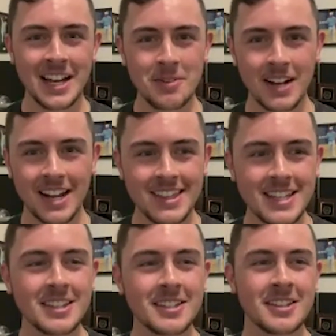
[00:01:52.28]
I mean, I
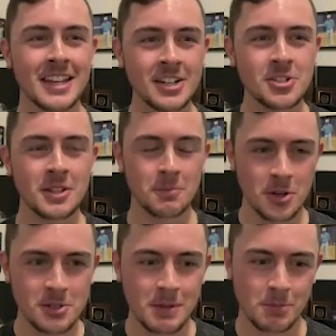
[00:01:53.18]
think that the issue that
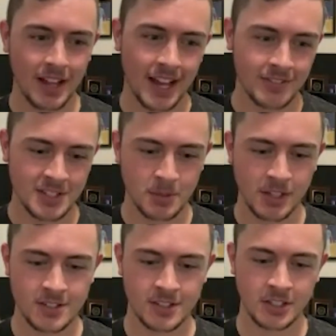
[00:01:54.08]
most people have is
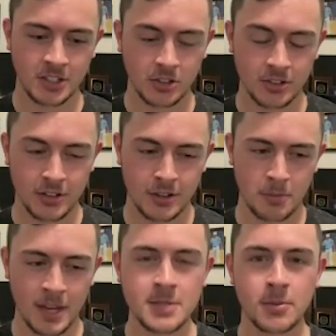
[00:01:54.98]
because the
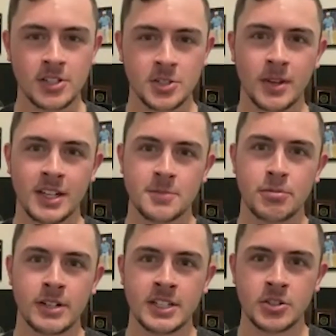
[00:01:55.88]
baseball swing is
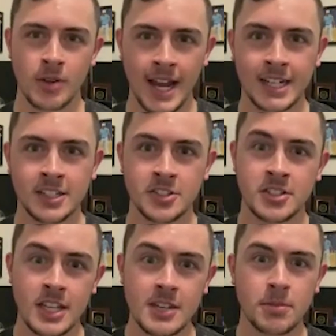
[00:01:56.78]
pretty direct and
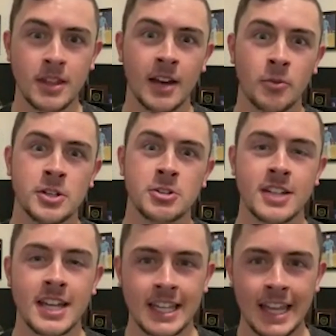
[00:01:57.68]
steep that when you
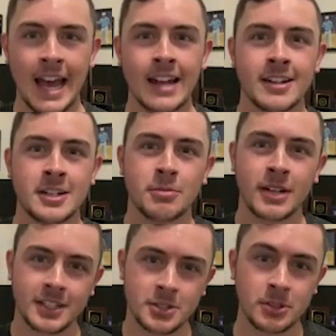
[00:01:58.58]
take that and you
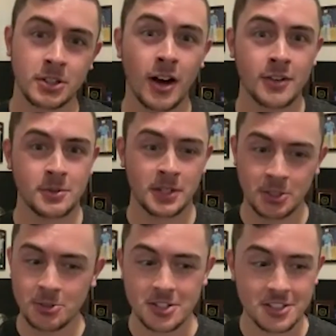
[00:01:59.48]
bring it to a golf swing,
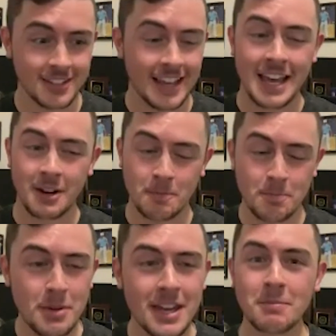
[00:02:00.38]
you just hit a
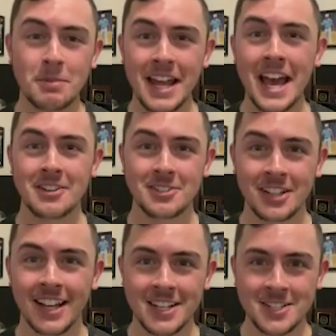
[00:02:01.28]
big banana
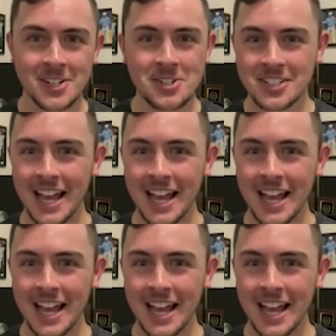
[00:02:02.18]
slice. That's just